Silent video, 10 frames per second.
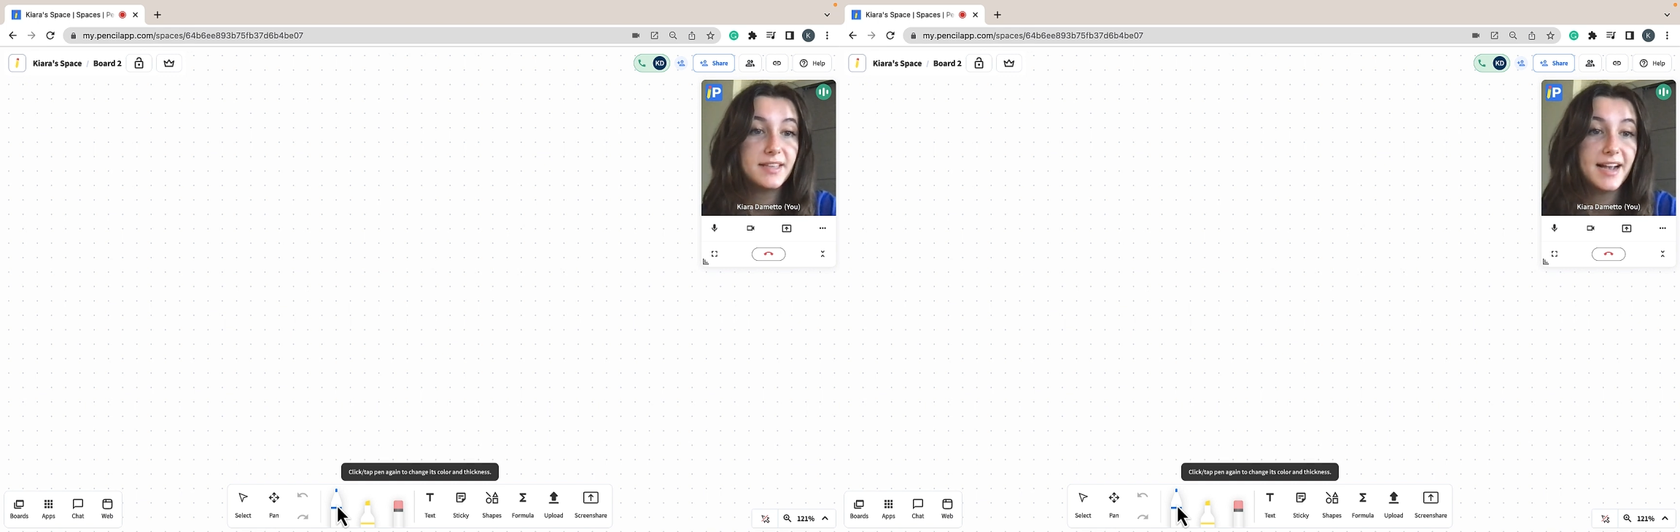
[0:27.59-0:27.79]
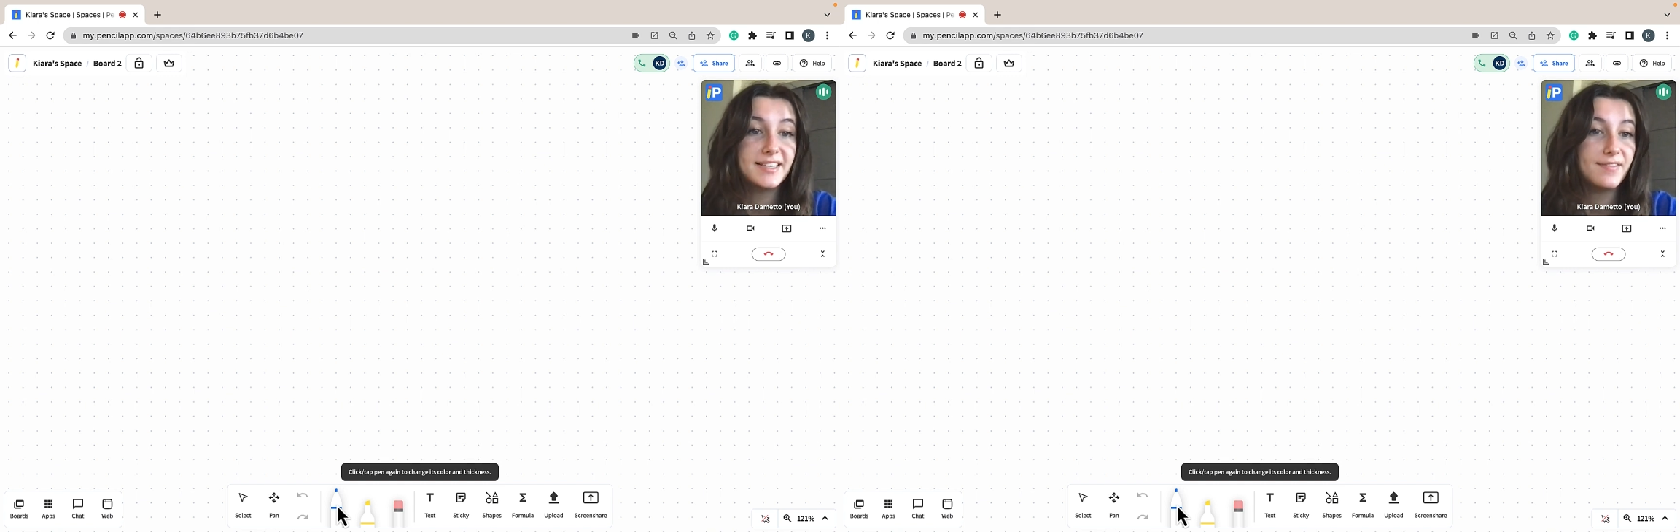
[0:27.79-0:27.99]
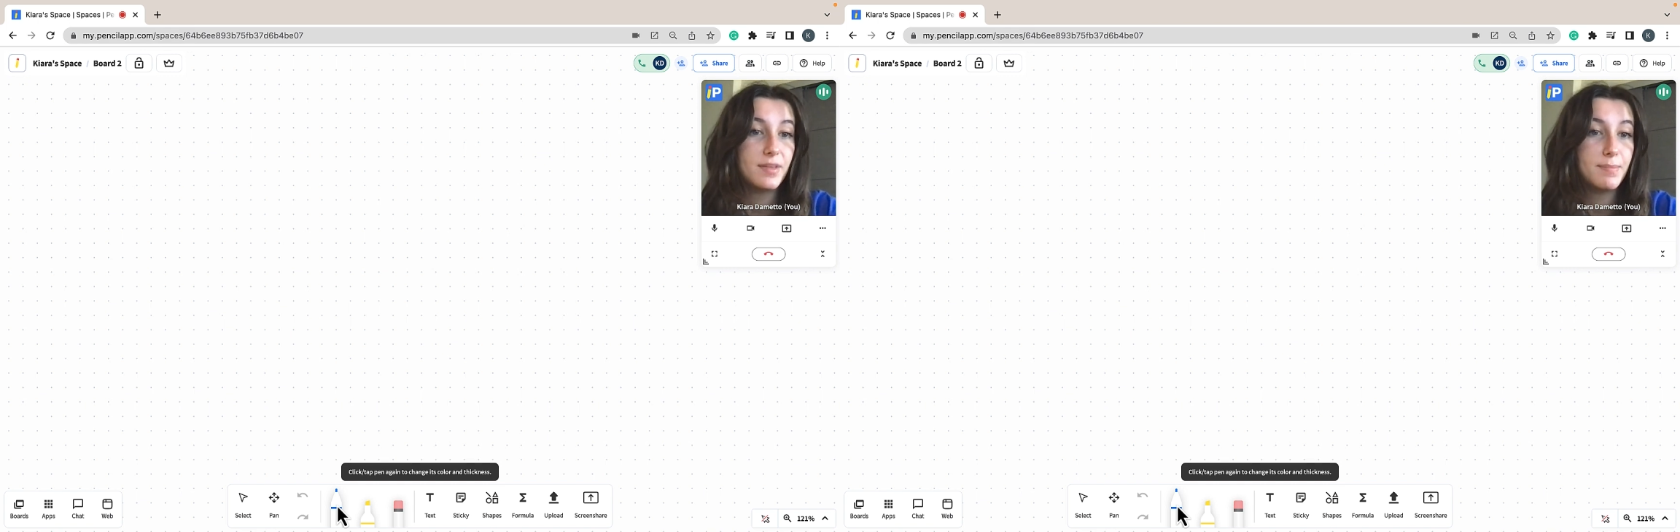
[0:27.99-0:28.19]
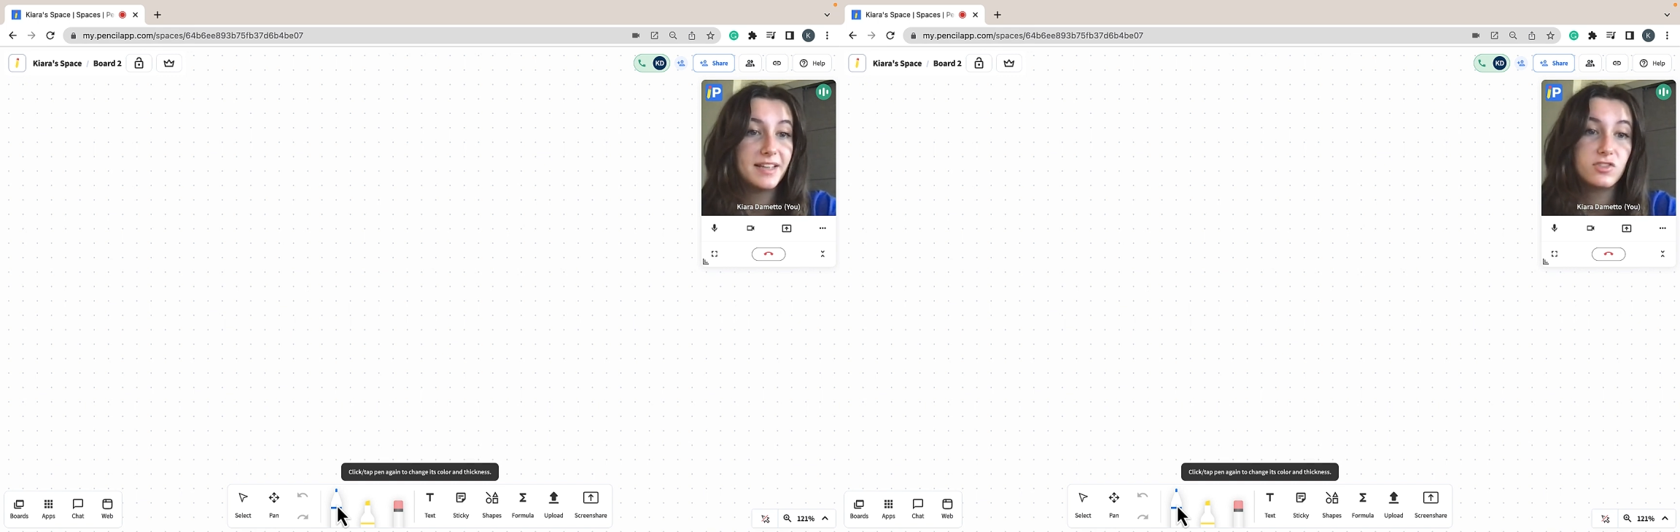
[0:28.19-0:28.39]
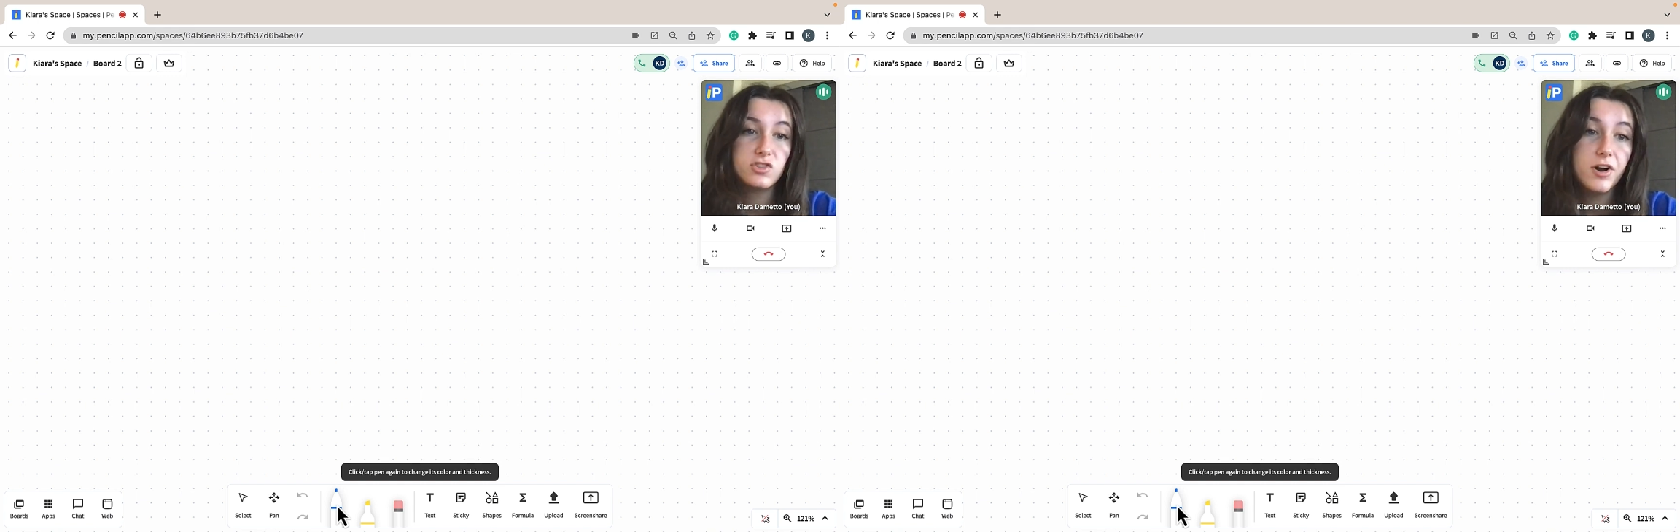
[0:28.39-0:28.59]
size of the
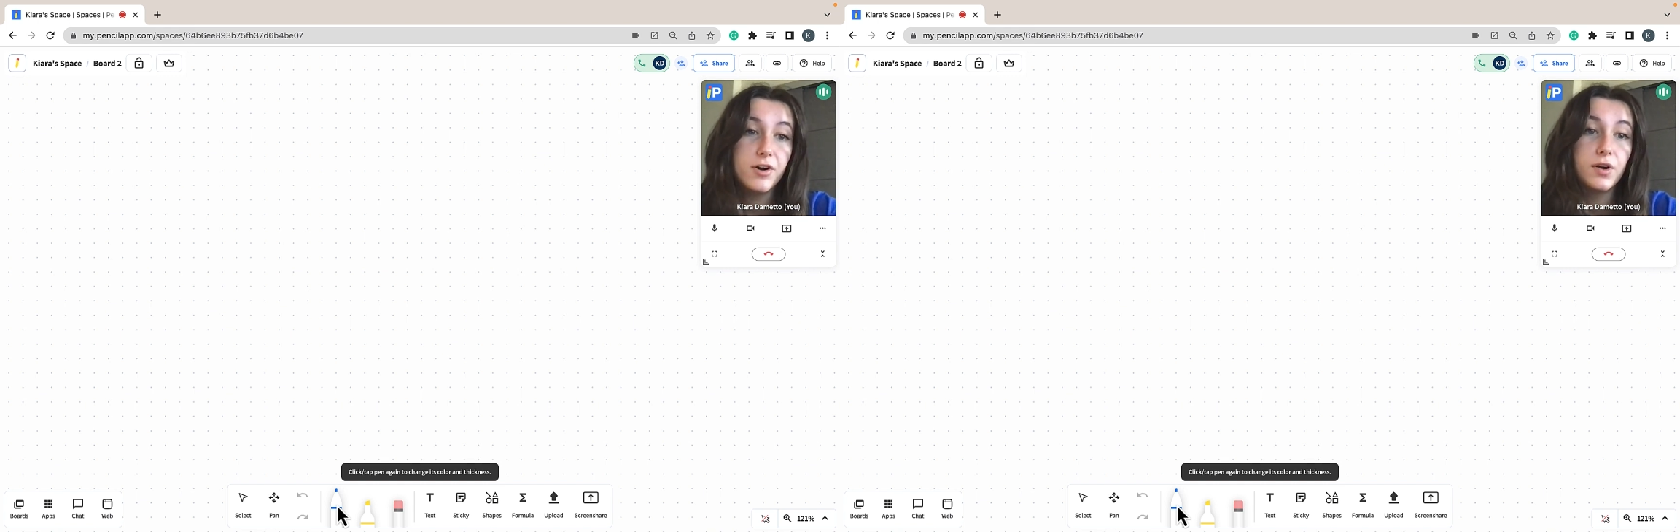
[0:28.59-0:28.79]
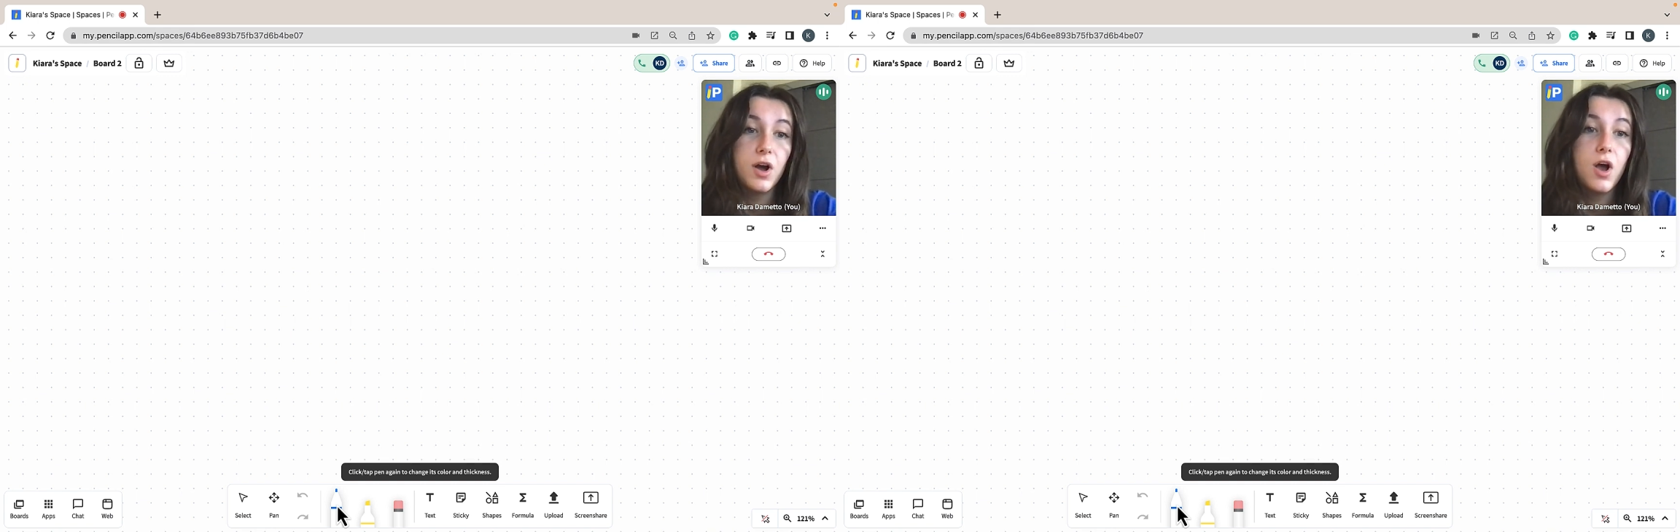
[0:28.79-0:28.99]
pen stroke